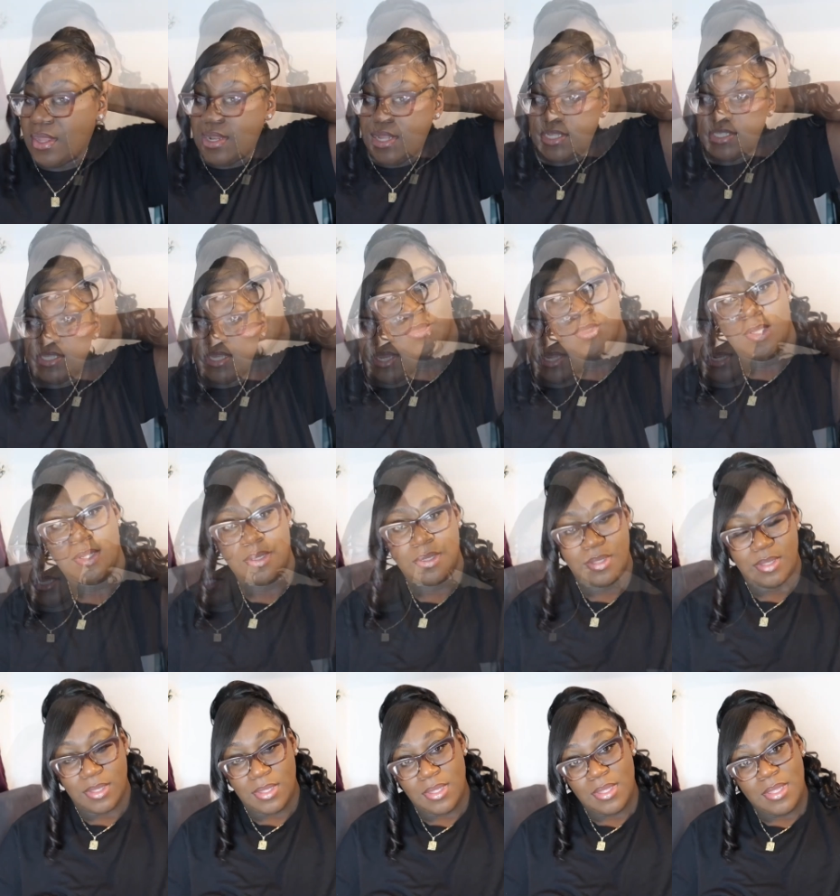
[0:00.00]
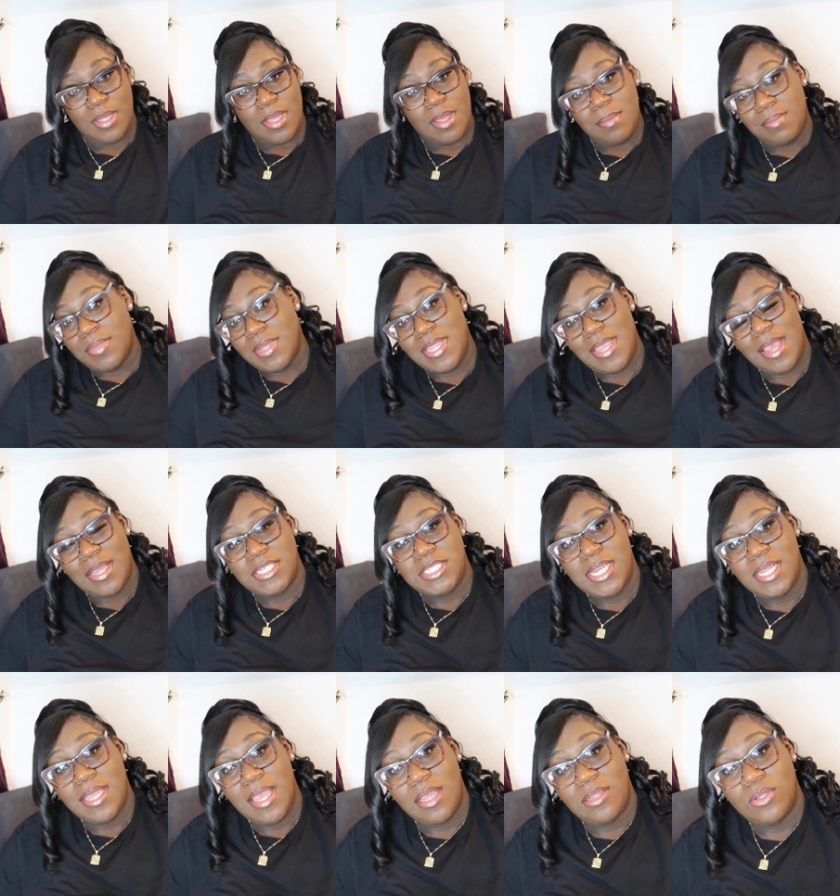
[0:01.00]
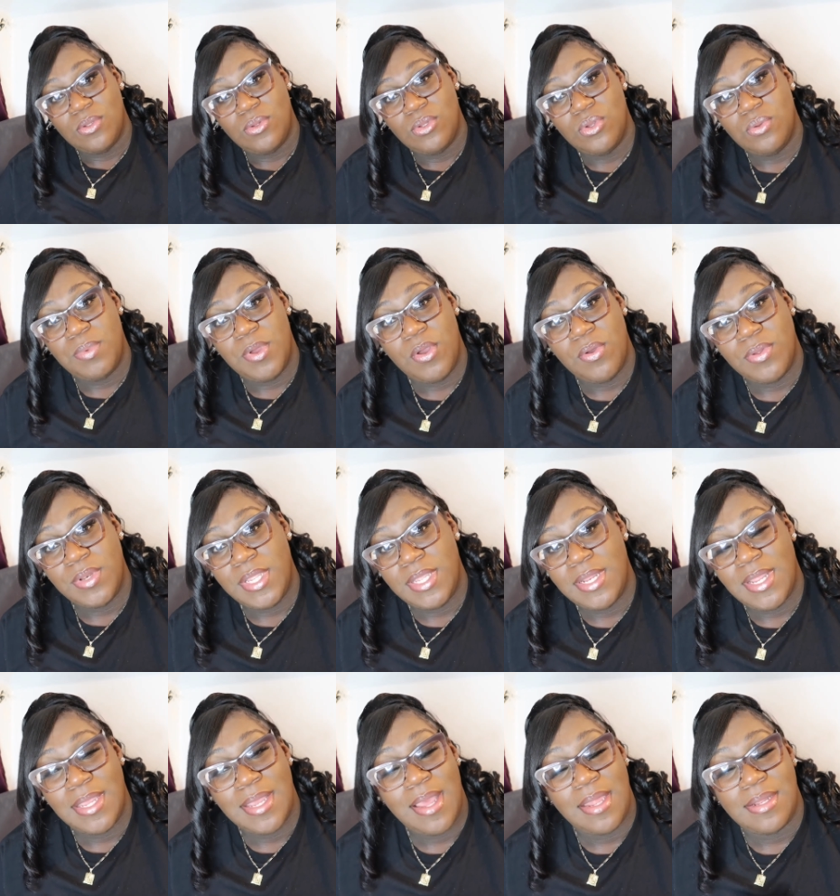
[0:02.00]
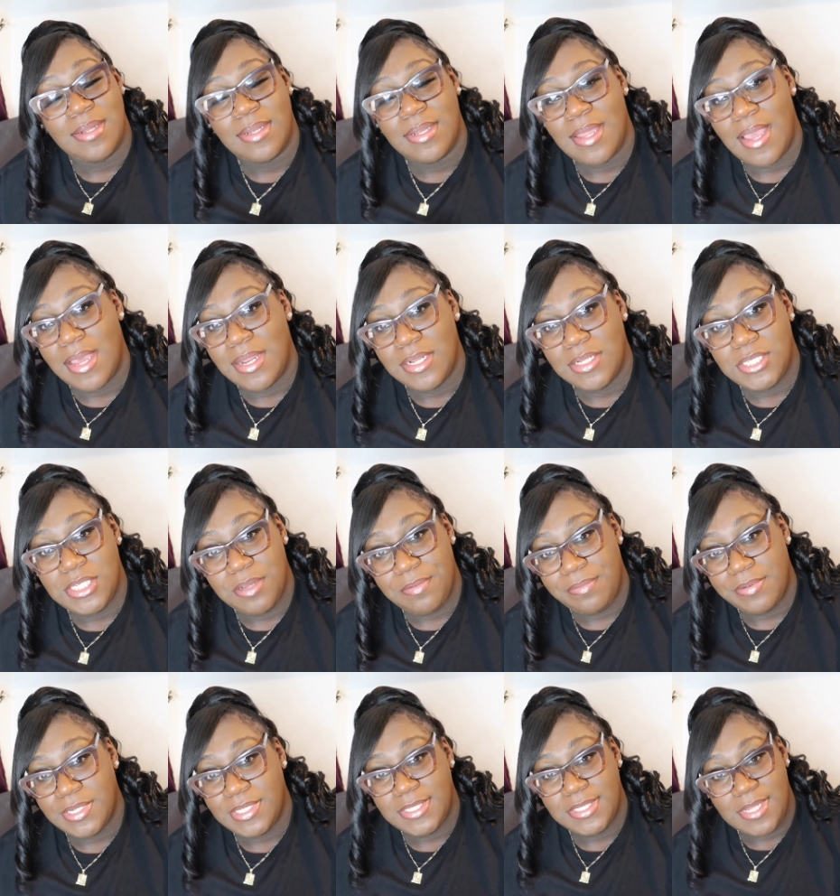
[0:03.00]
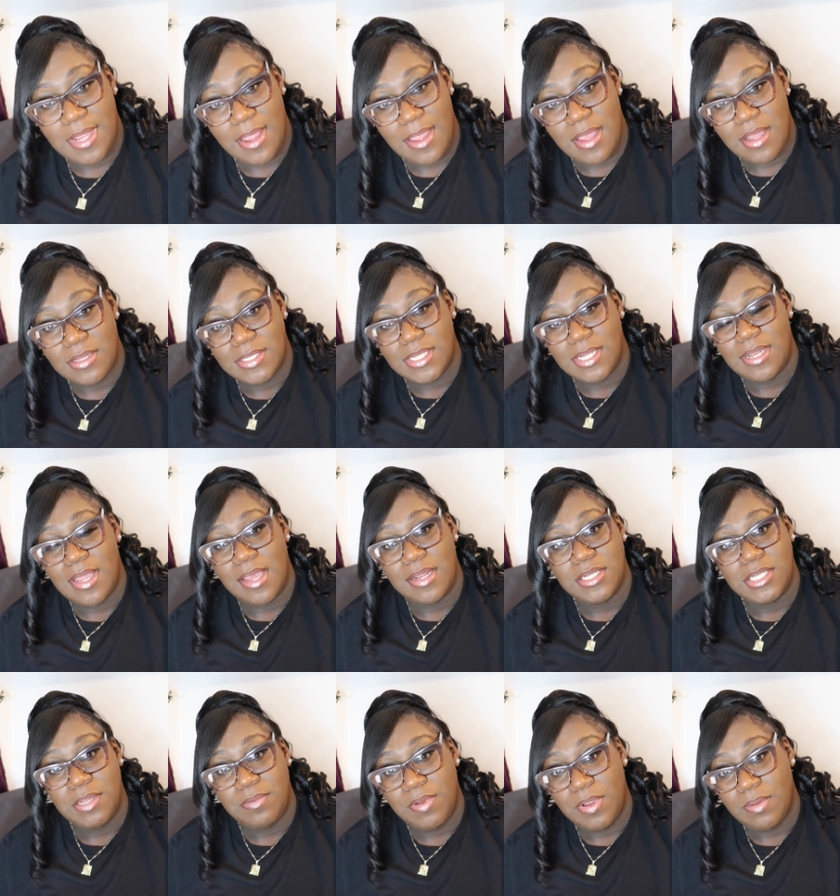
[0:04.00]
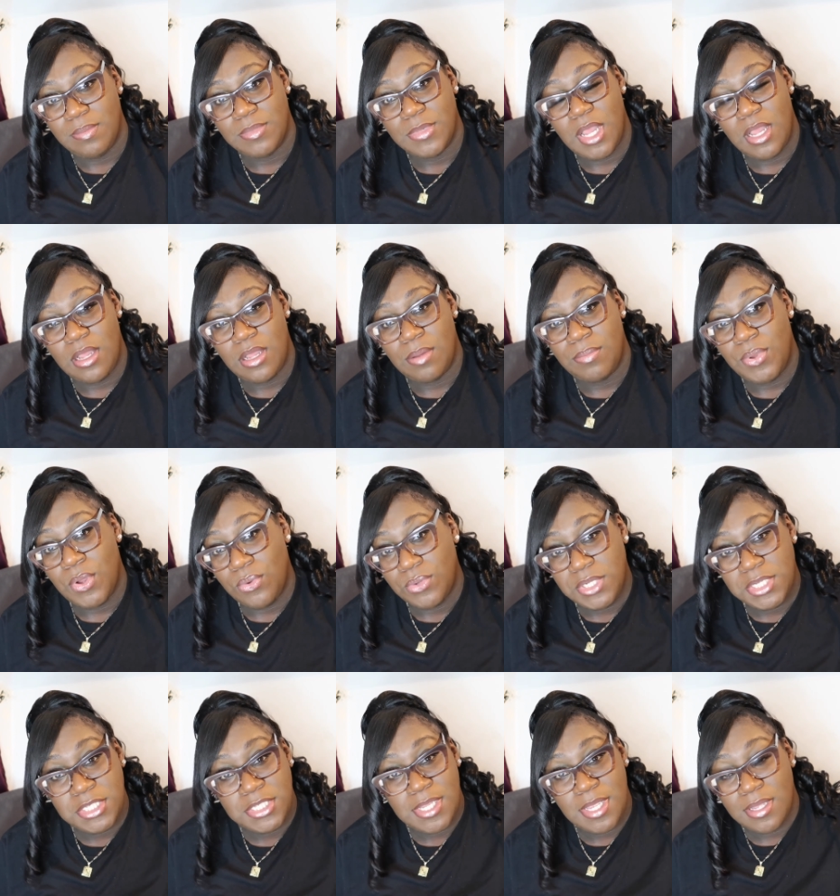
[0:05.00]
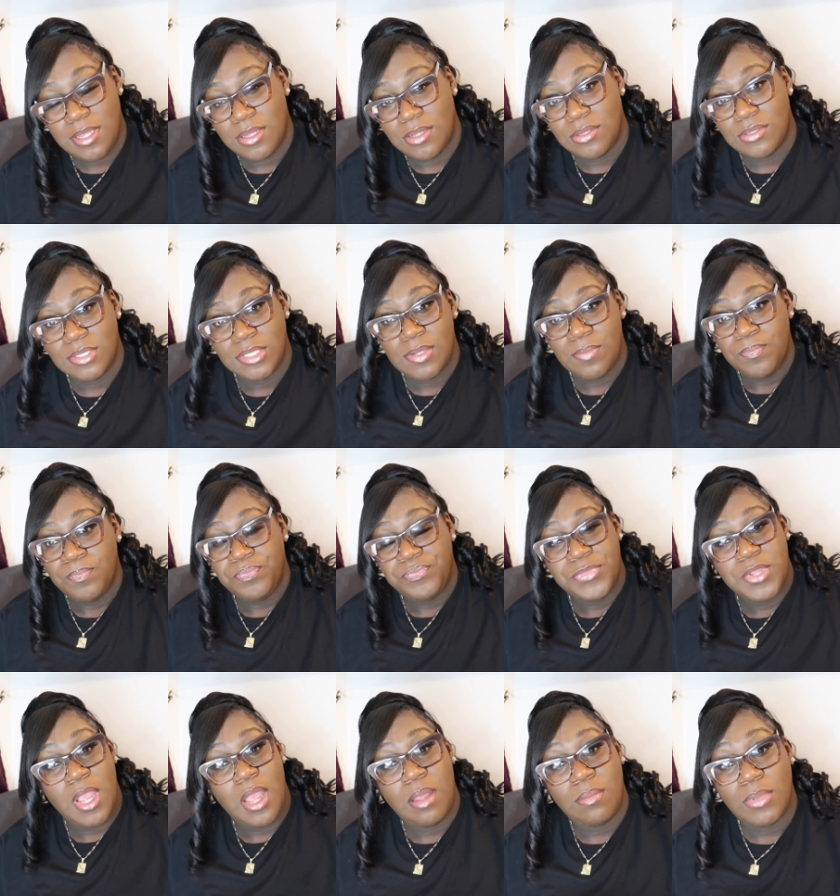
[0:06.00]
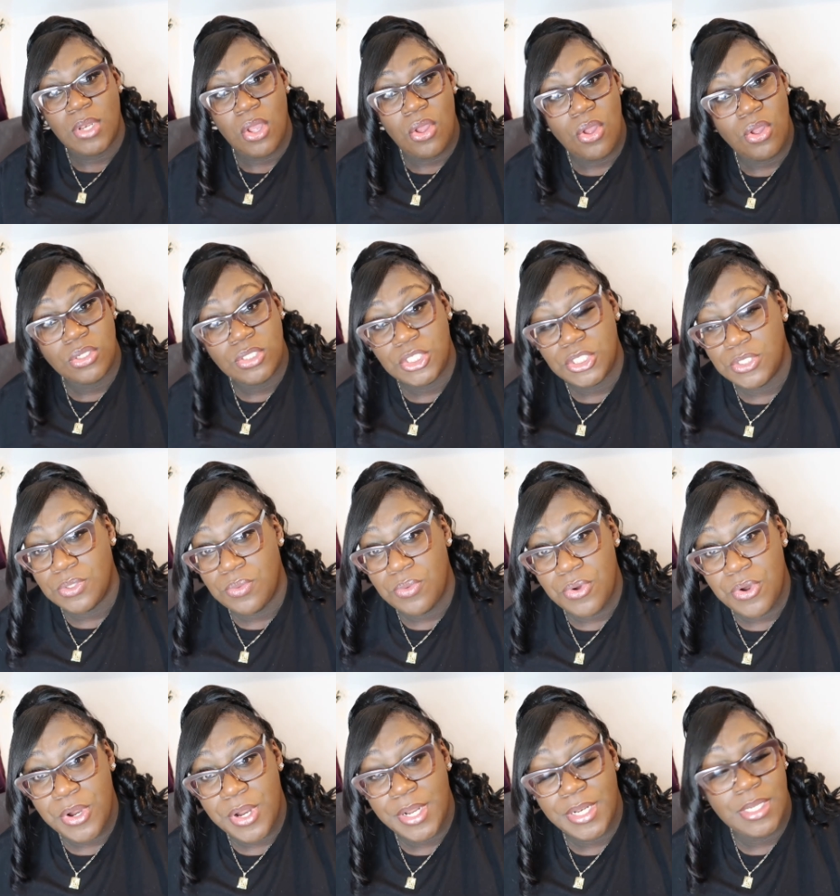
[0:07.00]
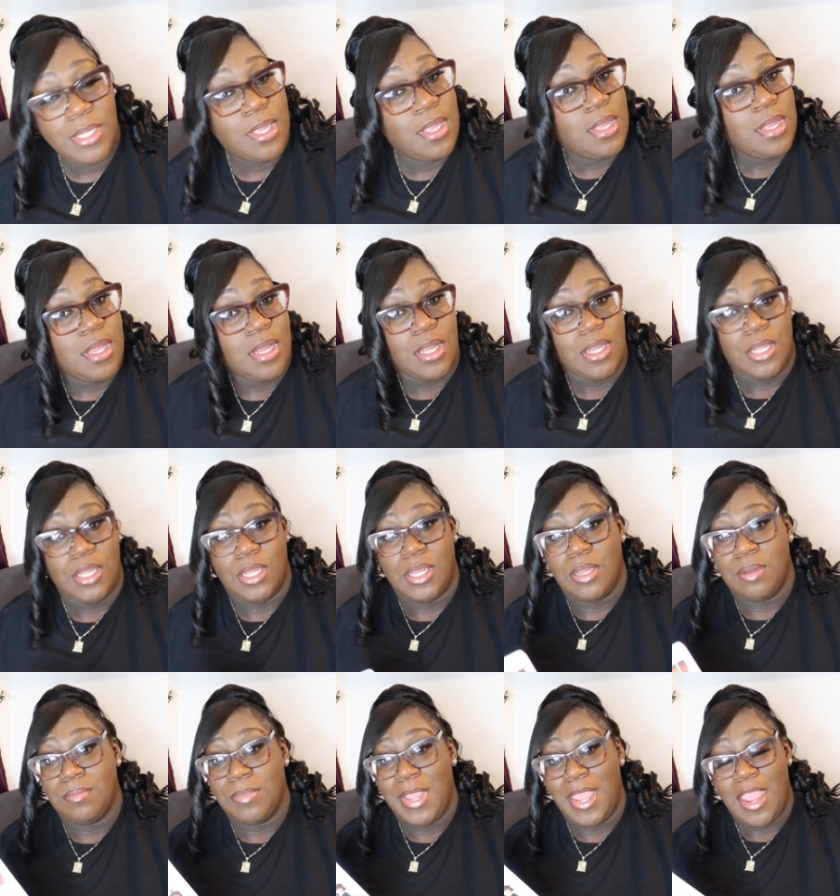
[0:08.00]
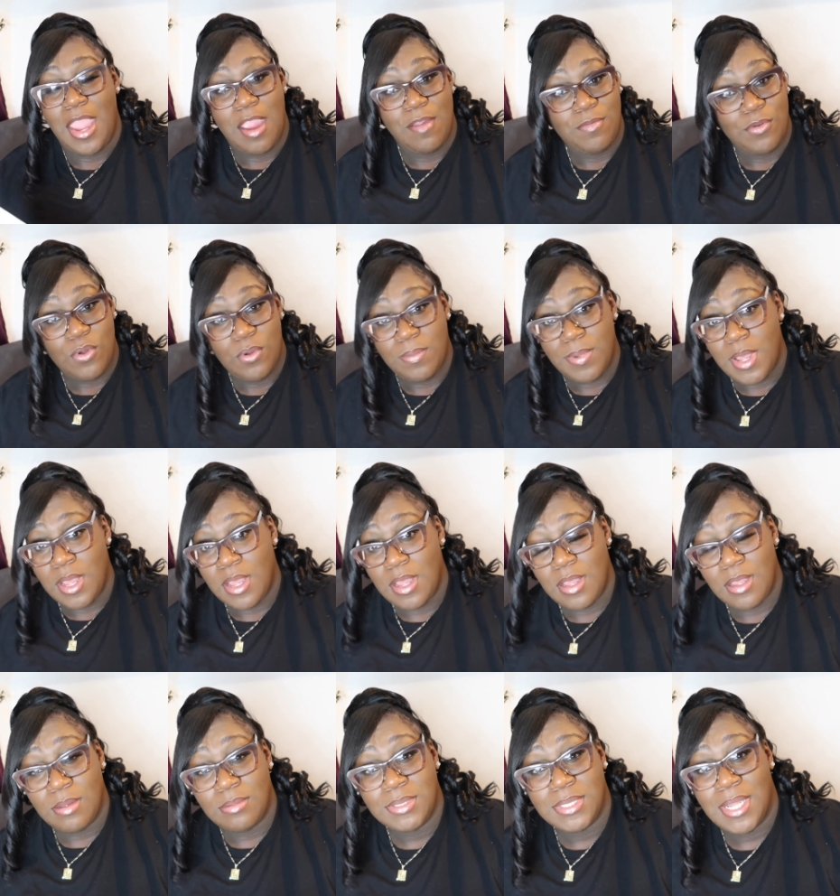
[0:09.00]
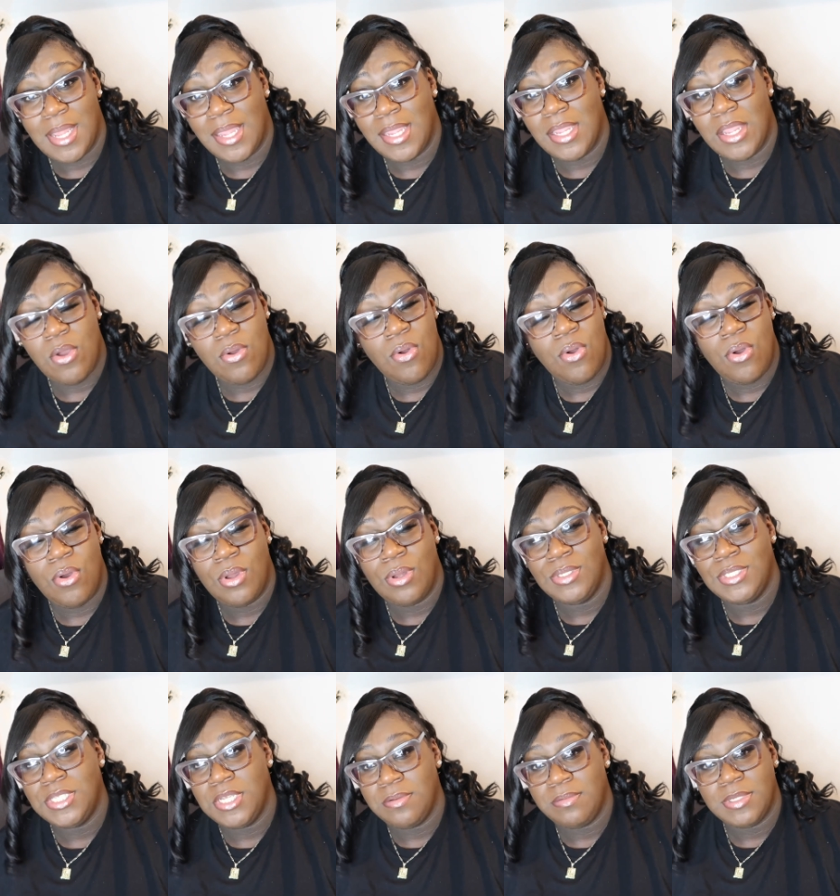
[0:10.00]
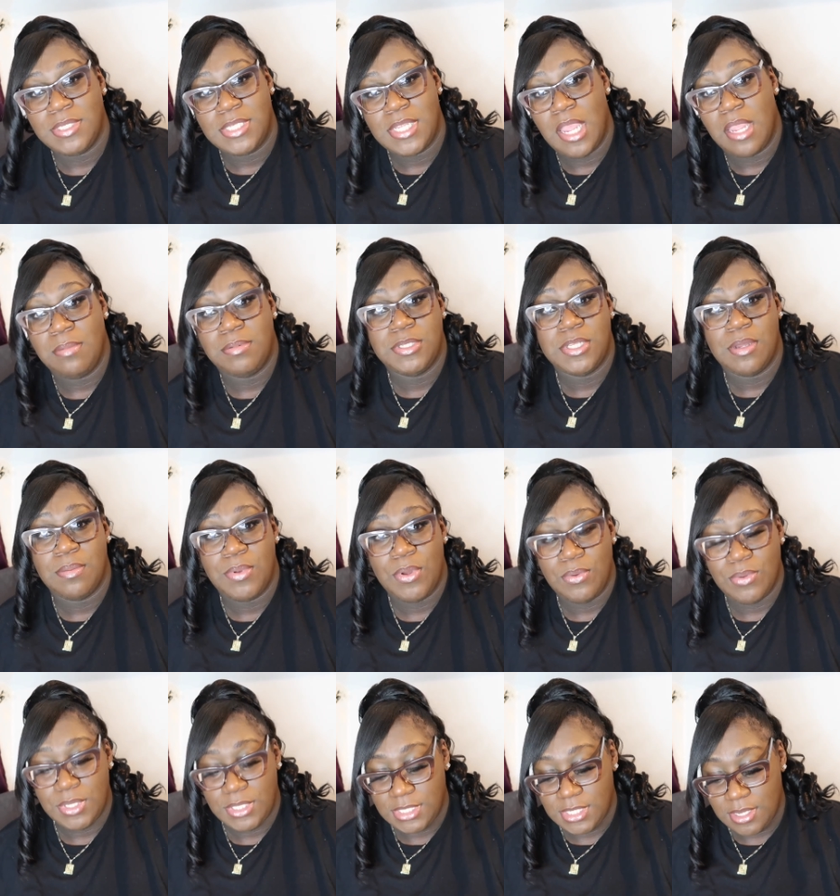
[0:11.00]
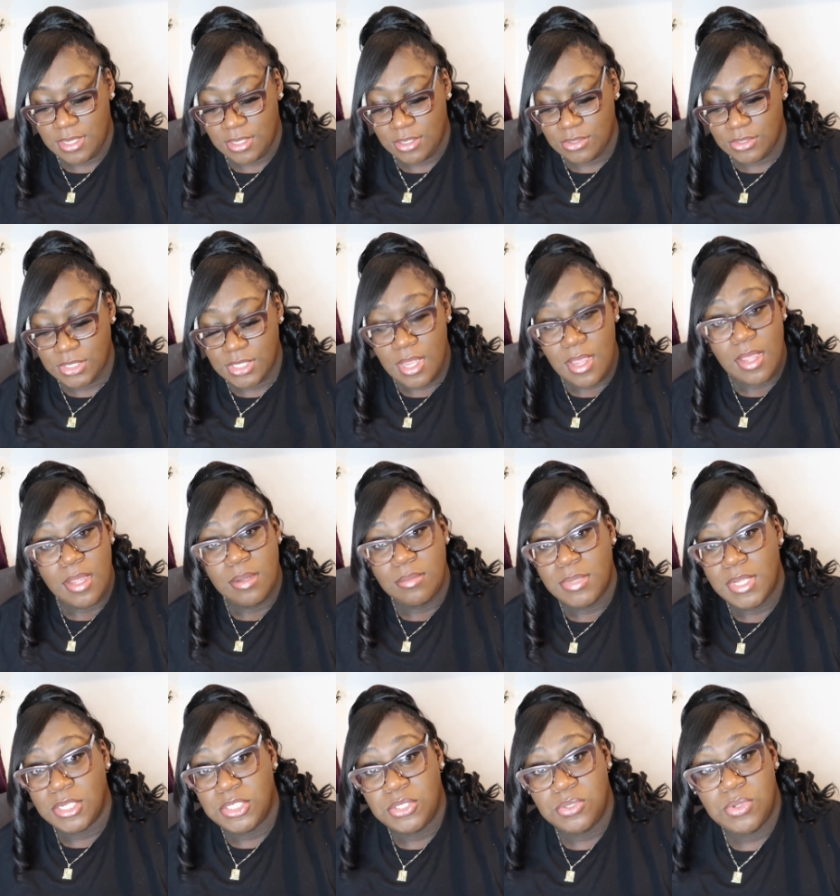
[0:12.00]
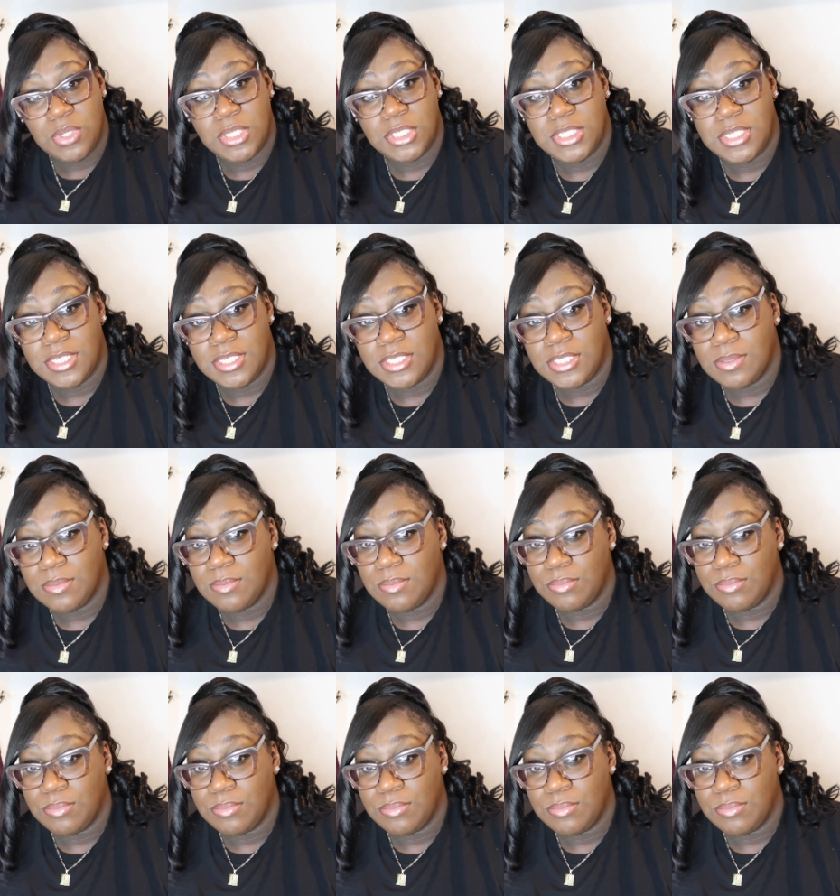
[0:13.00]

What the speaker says: on that side. But y'all, check out Lulu Pony. They got a lot of different styles, a lot of different ponytails, long, short, afro pubs, like all different types of ponytails that you can just